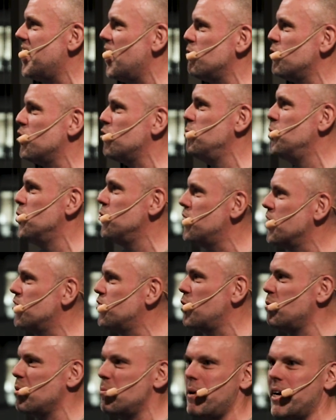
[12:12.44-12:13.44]
That was music
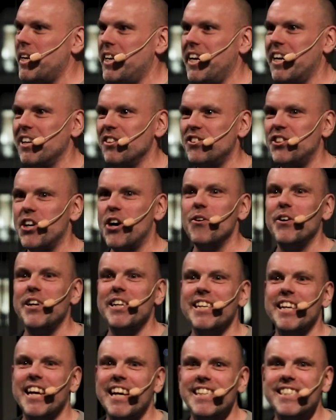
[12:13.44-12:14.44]
from the Benny Hill show
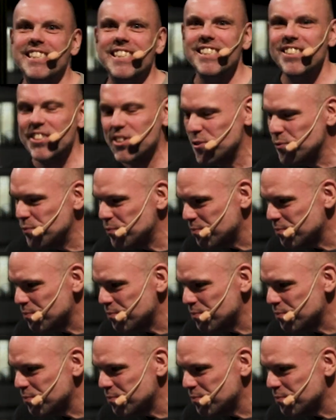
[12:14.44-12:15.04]
in the 80s.